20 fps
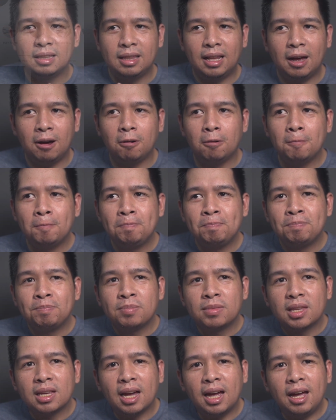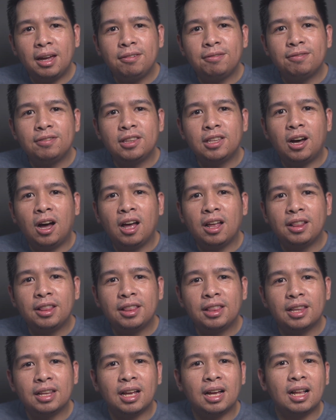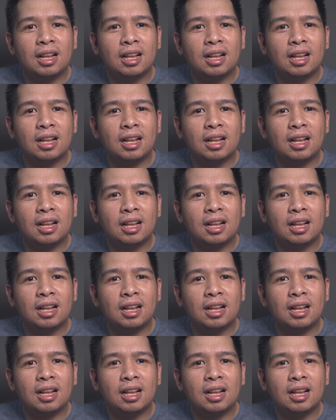Now, I've done